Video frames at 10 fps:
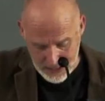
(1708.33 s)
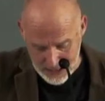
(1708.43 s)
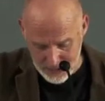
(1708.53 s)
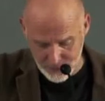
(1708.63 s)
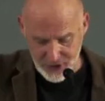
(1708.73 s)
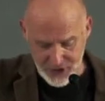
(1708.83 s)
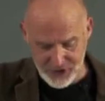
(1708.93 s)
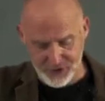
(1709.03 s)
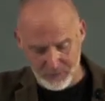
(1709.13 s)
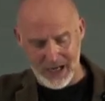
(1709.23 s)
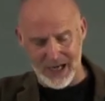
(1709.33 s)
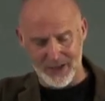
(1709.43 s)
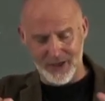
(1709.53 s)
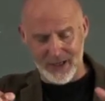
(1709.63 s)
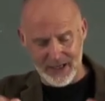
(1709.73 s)
And this
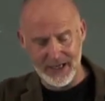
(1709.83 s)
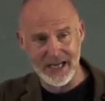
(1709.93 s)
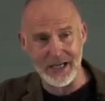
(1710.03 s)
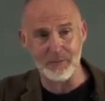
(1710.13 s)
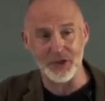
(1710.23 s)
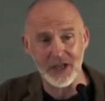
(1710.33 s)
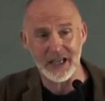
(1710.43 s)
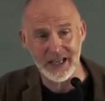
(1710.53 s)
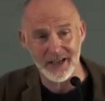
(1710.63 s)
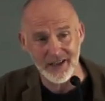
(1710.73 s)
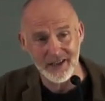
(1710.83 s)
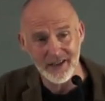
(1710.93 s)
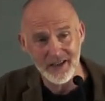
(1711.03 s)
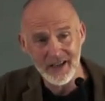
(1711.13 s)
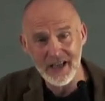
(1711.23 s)
man, Haman, here,
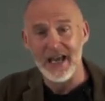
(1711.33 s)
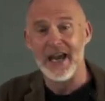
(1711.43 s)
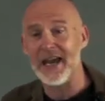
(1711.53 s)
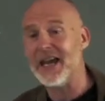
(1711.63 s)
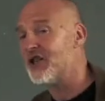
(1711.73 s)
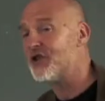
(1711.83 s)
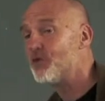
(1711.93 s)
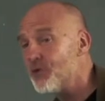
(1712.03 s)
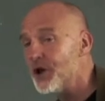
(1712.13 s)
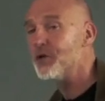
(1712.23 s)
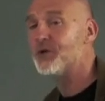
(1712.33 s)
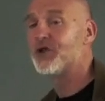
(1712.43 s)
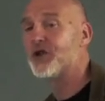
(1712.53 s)
his roots